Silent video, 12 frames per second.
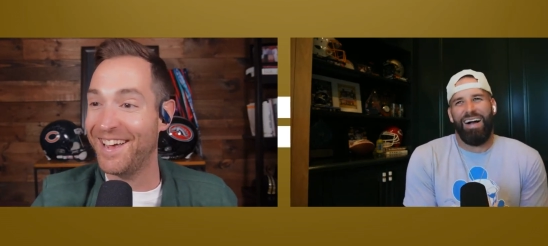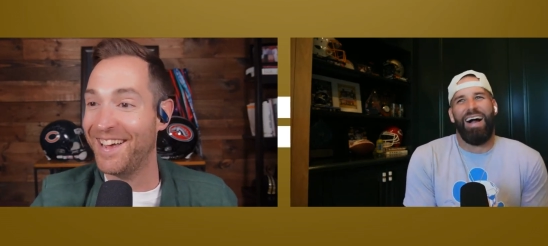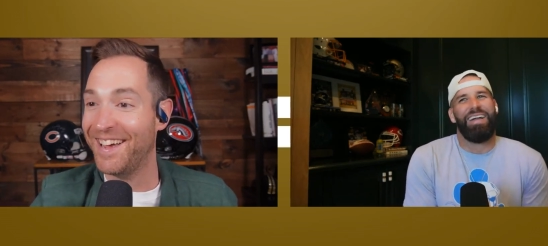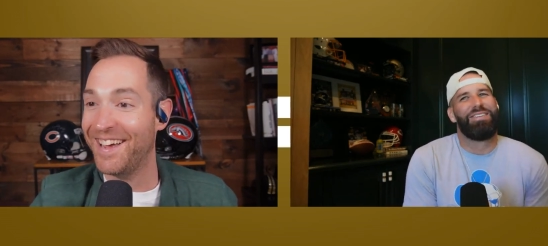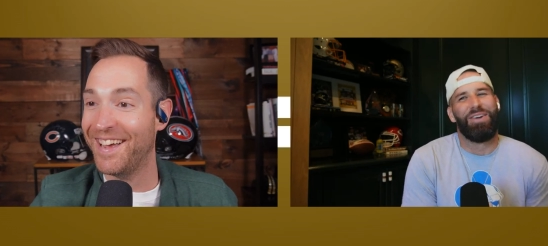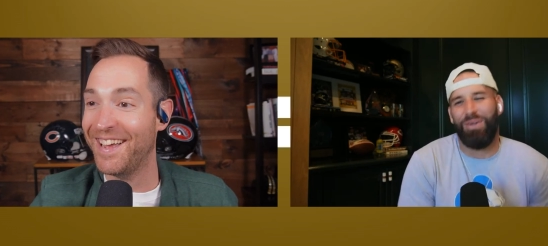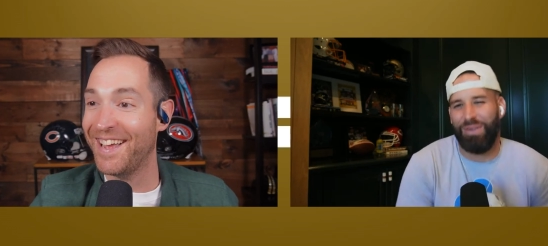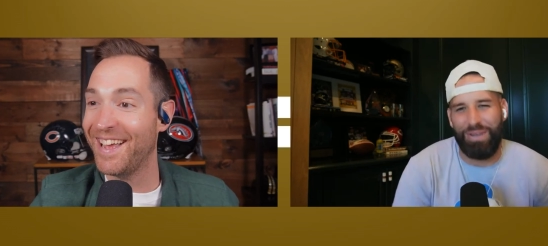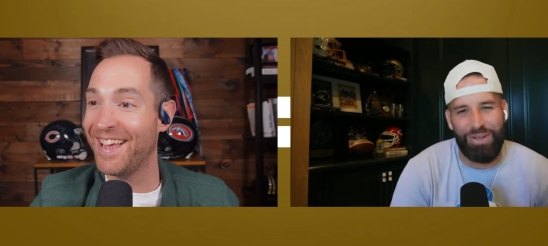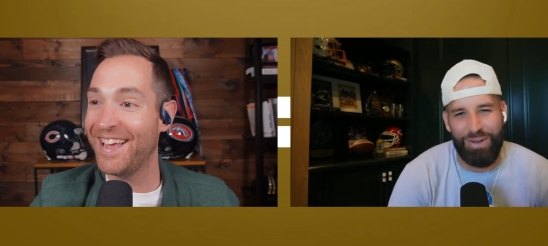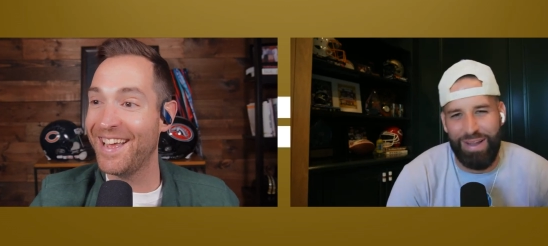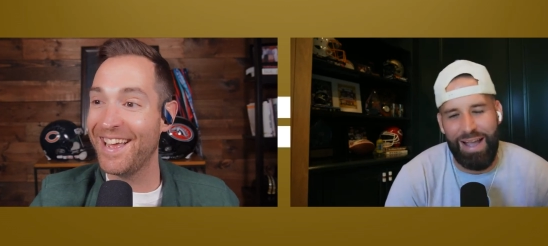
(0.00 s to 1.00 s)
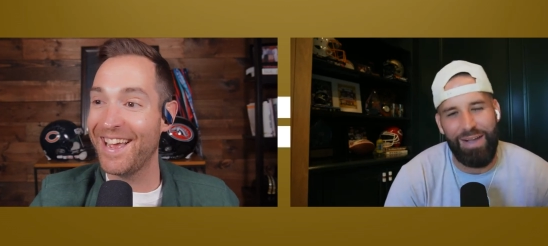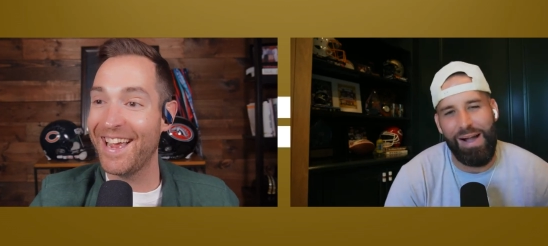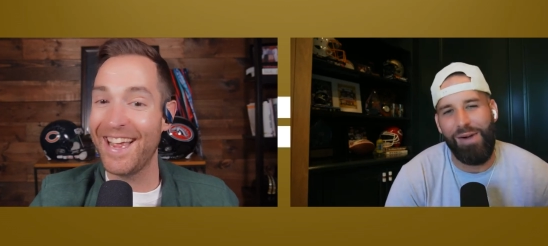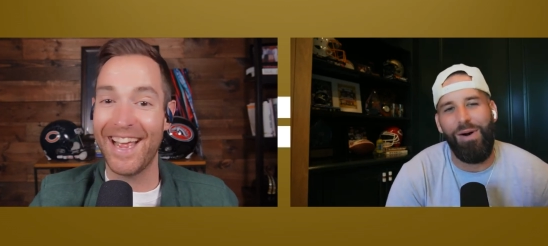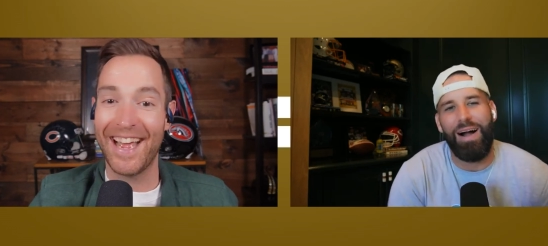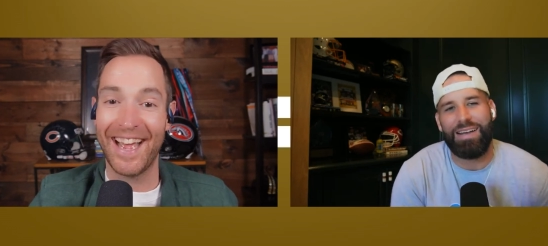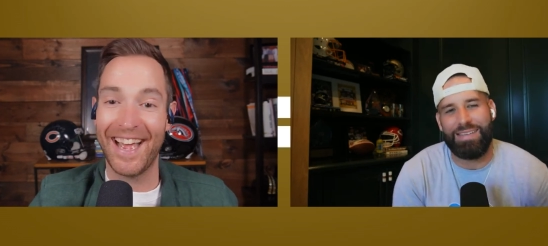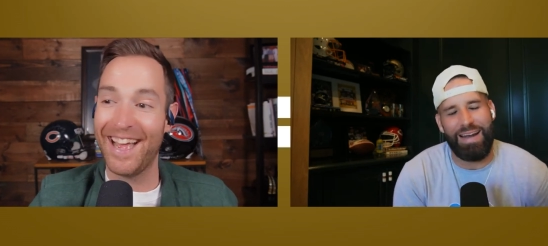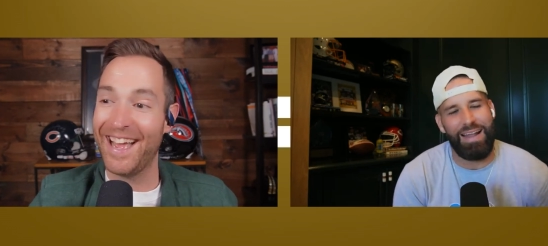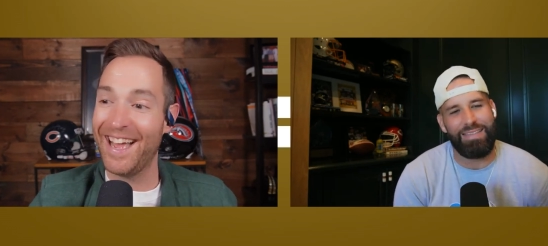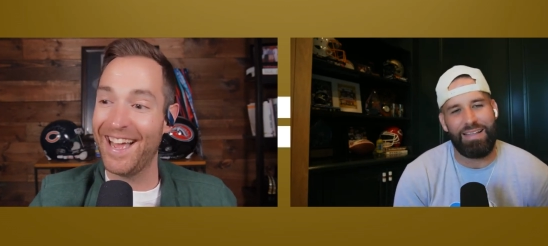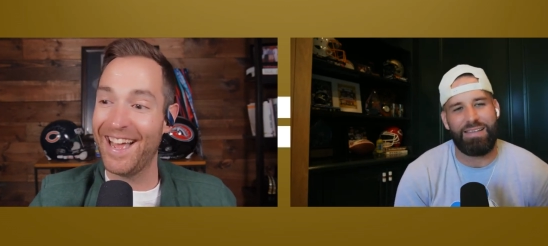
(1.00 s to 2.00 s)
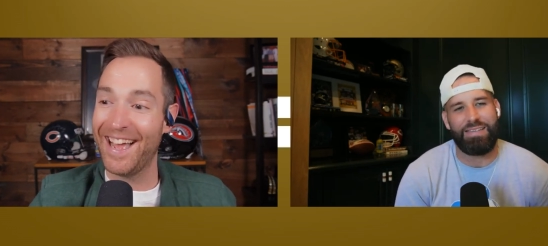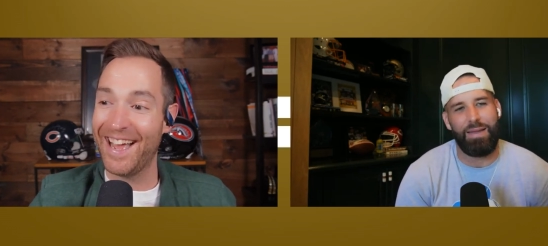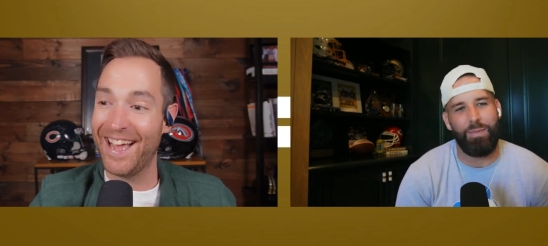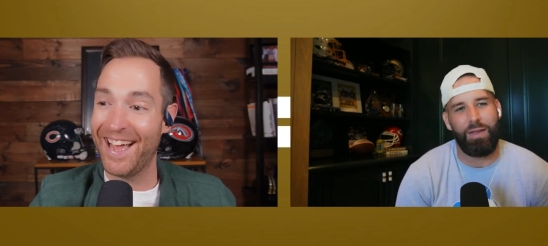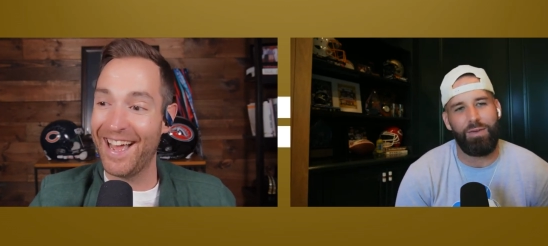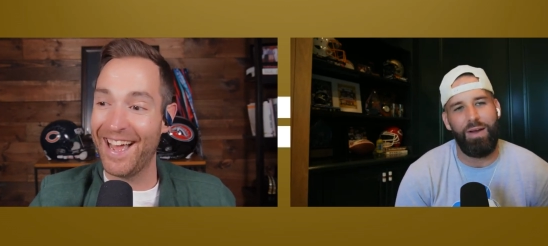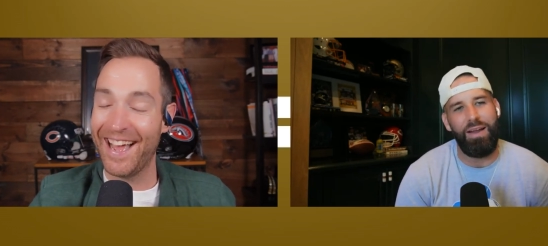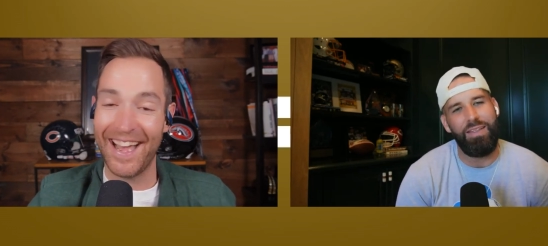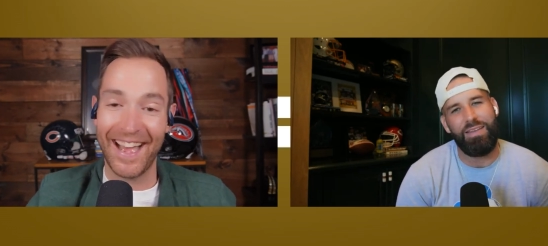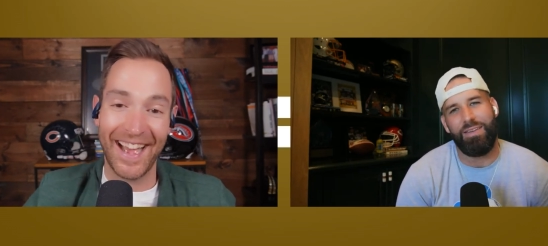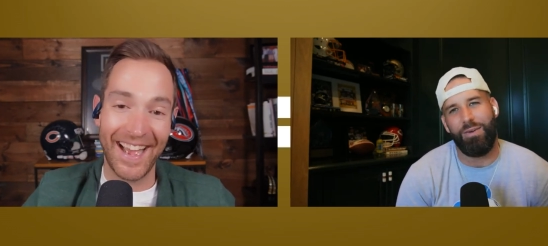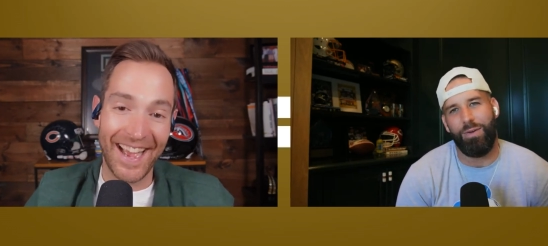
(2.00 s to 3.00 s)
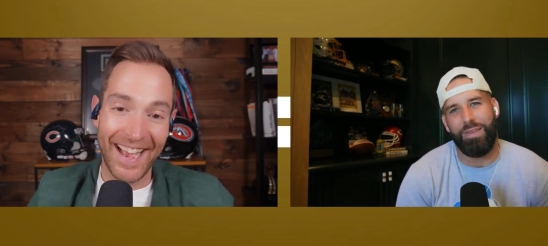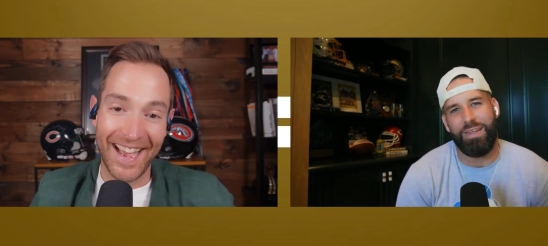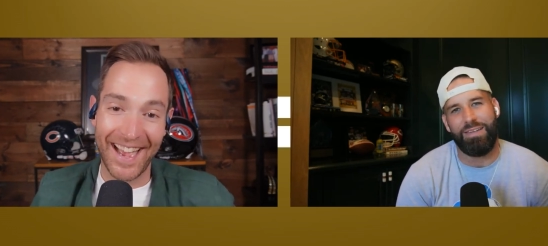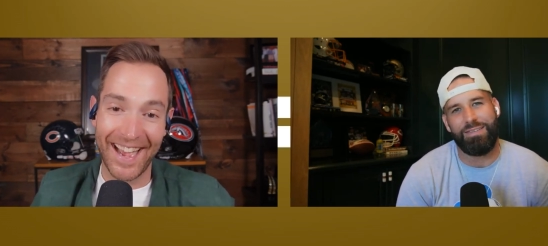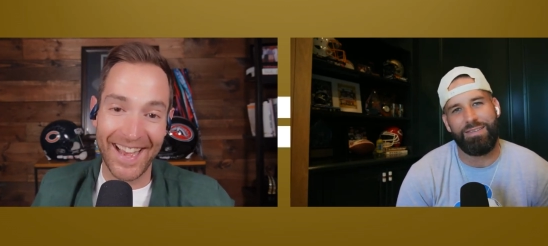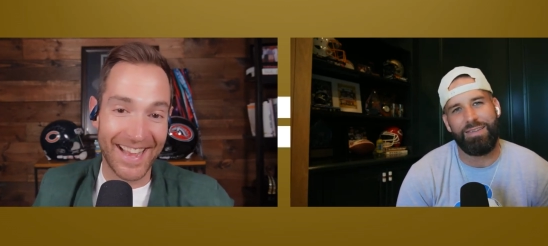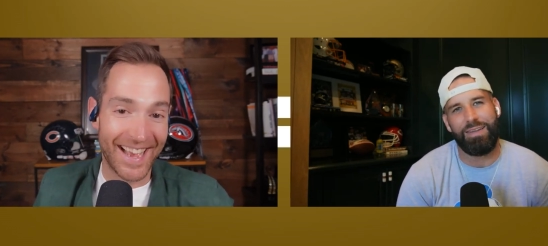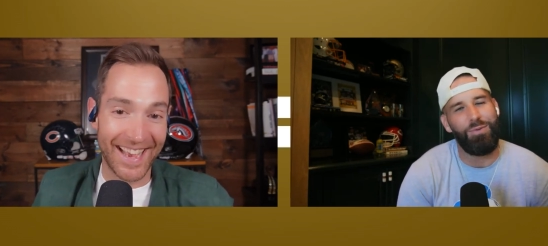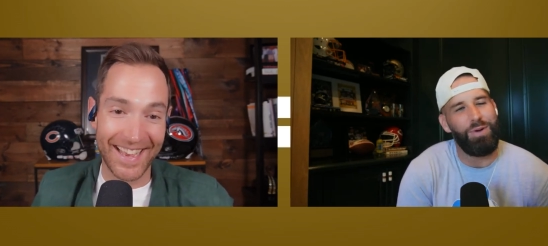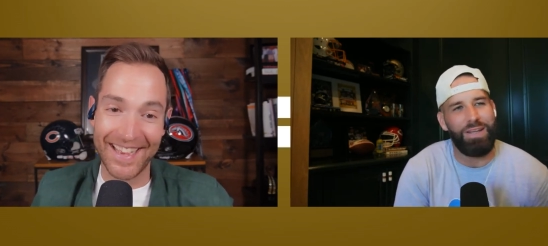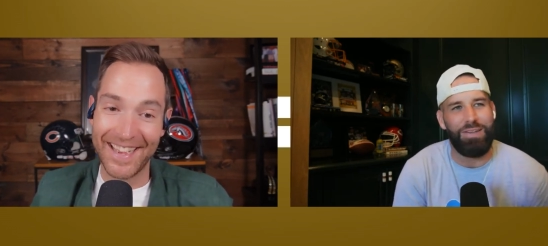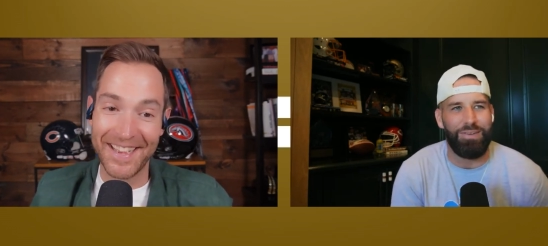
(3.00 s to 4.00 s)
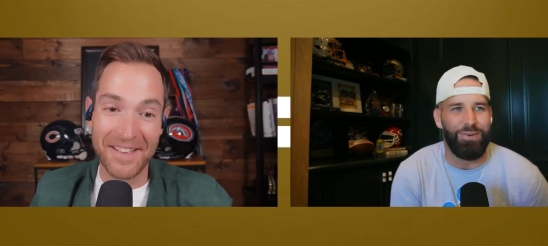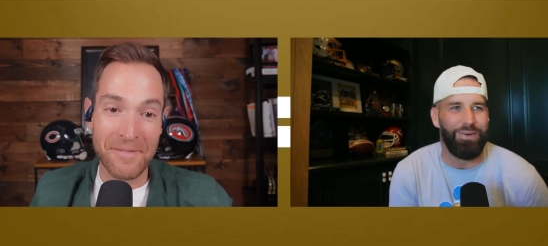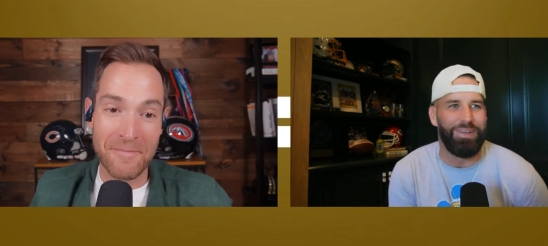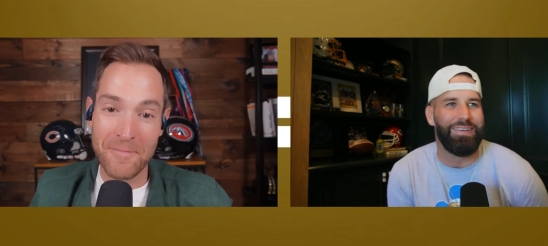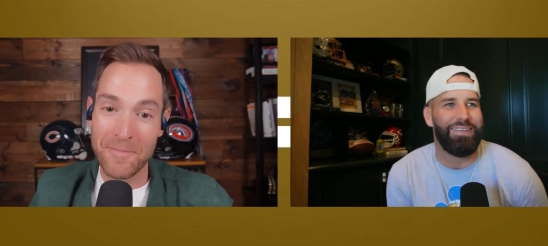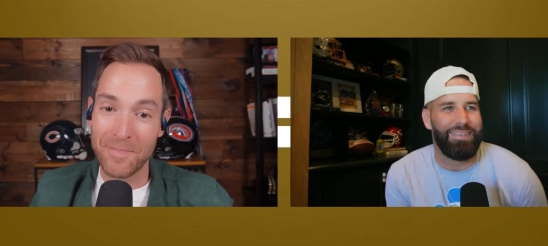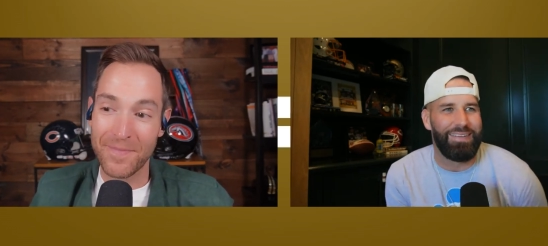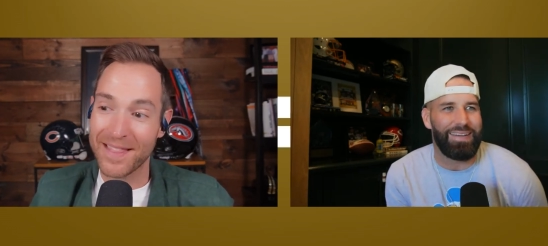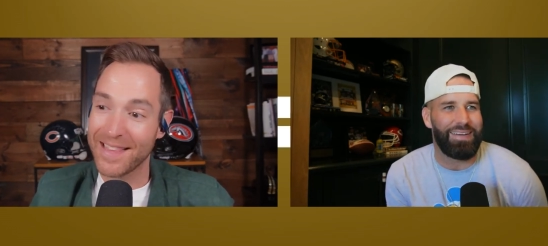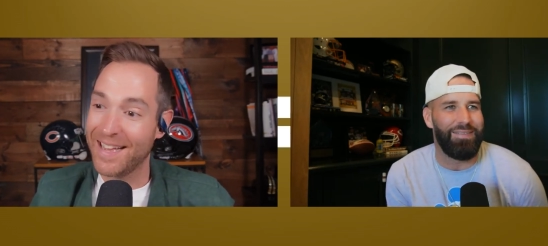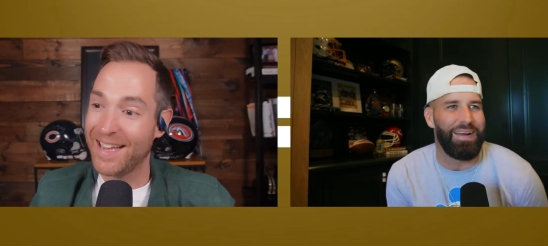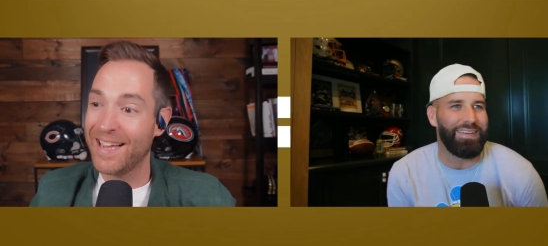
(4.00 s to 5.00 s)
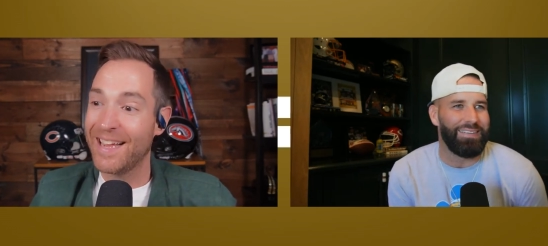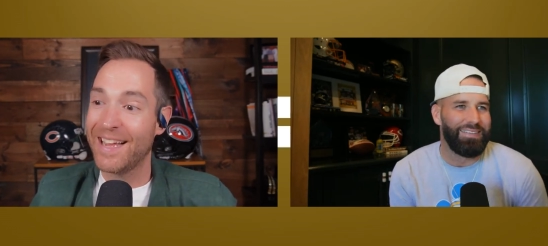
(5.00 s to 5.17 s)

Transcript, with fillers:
Speaker 1: I totally agree. I, I watched that and I thought the same. I'm like, why are they doing this? Like, what are you doing? Like, come on.